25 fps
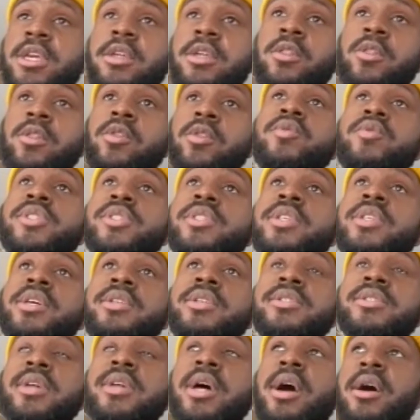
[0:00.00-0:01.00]

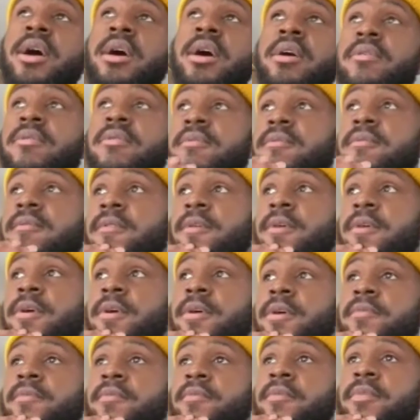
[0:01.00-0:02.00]
looseness of
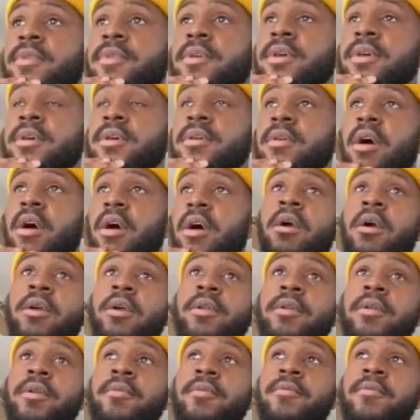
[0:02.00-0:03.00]

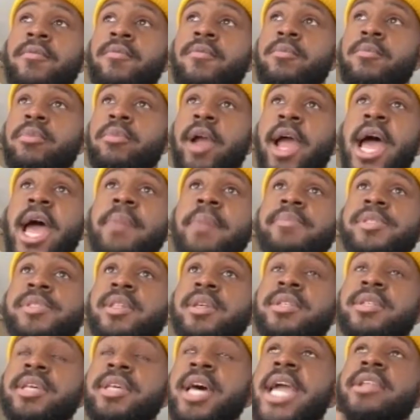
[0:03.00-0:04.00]
art, perhaps the
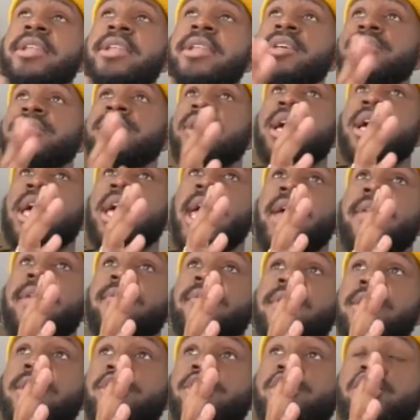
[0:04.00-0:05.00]
tightness and
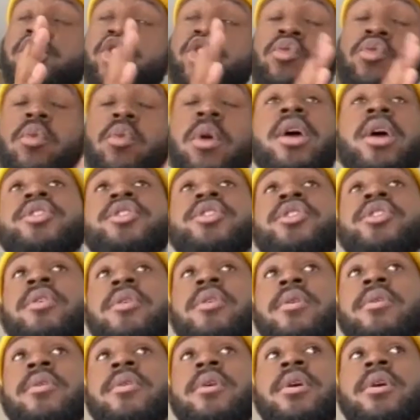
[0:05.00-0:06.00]
the
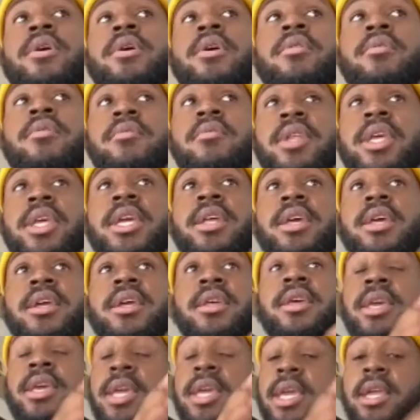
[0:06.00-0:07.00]
structure
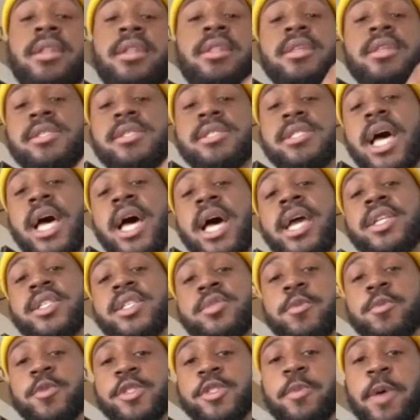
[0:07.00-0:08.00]
needed in the science
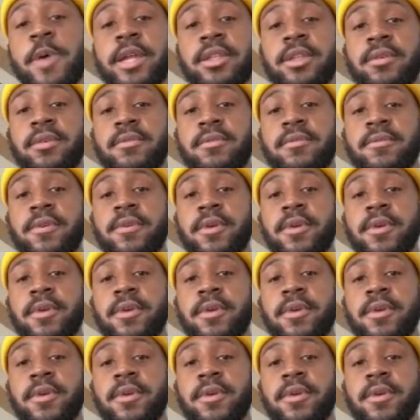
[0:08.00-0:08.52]
perspective